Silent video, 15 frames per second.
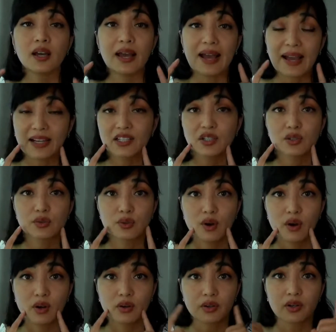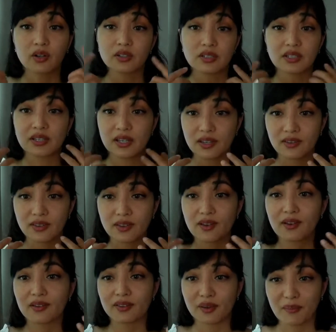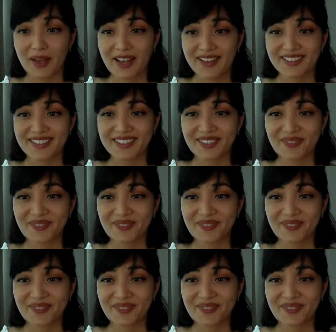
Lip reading: acne to occur underneath the mask.